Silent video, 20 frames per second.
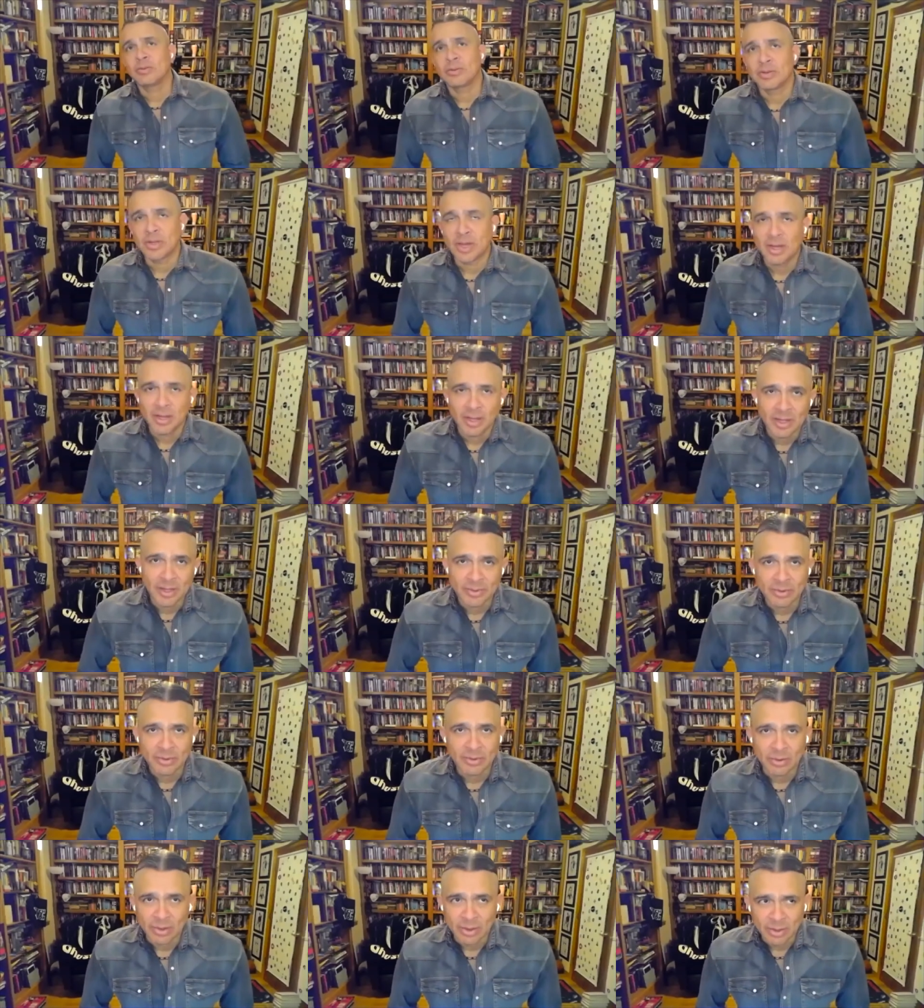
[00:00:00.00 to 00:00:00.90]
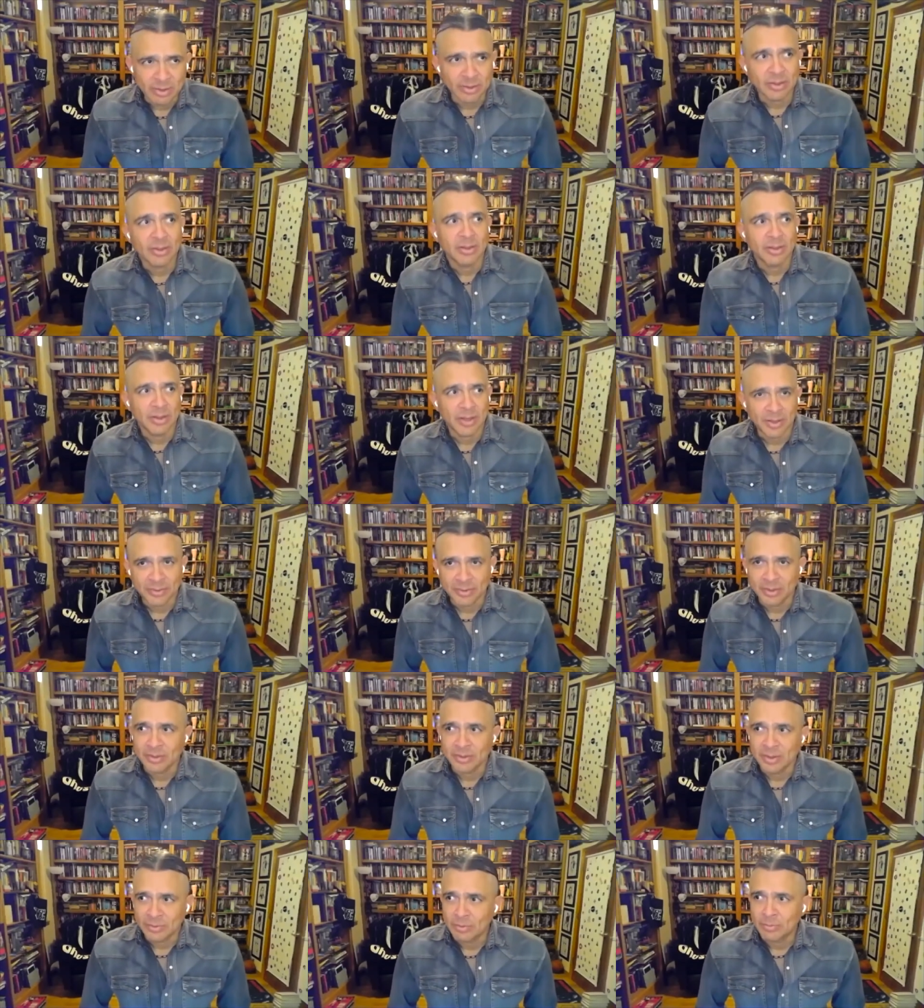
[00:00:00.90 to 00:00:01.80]
It's her arc. I think
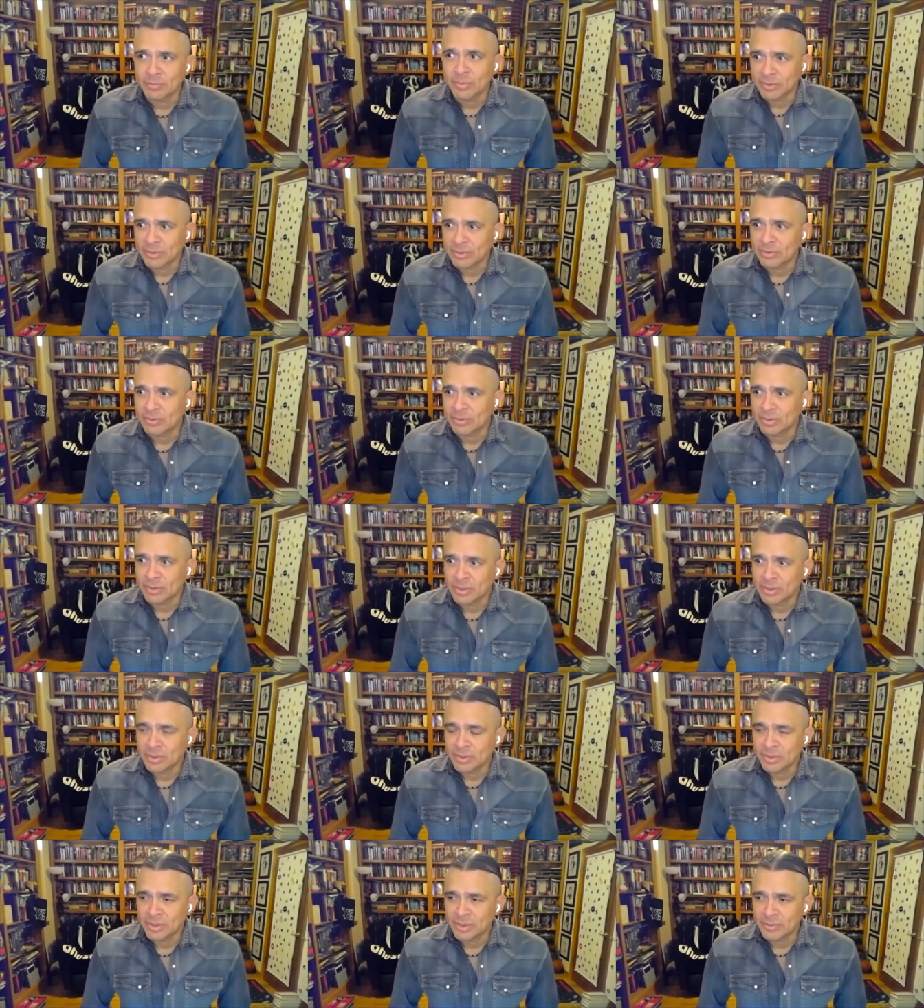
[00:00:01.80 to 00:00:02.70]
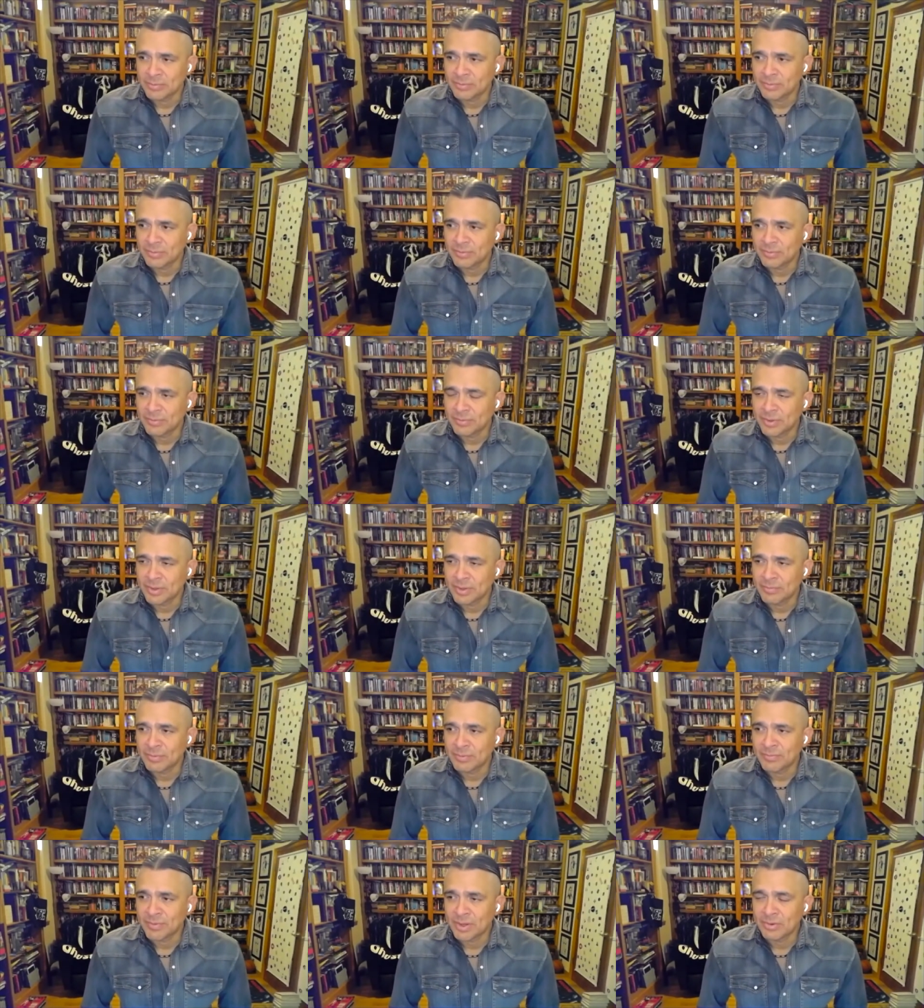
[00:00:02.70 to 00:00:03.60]
that's what makes her good. If
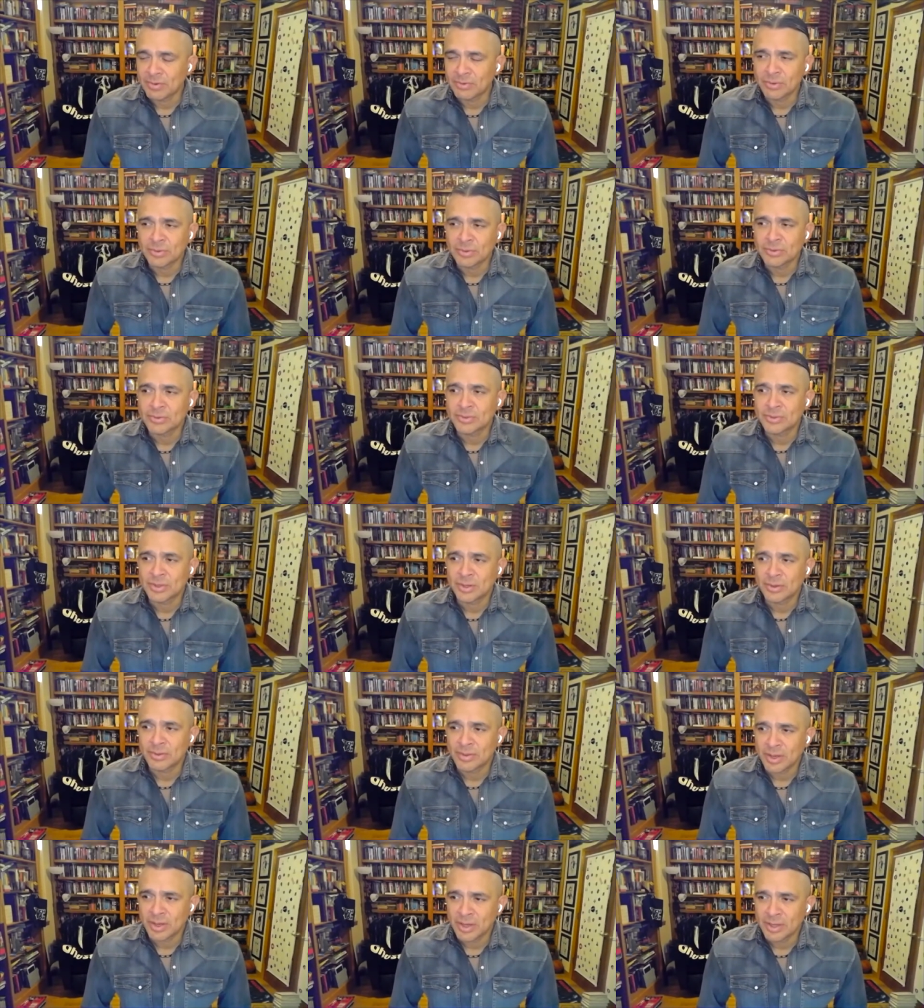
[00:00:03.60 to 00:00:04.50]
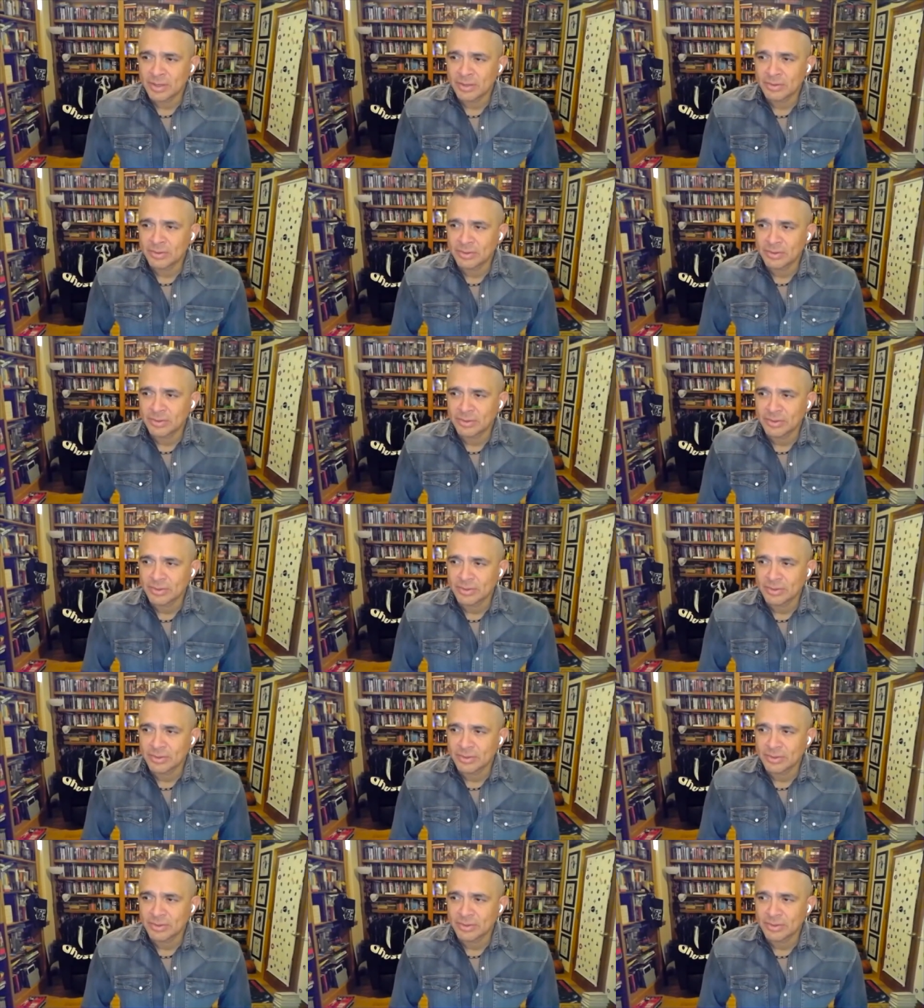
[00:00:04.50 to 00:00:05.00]
a final girl starts out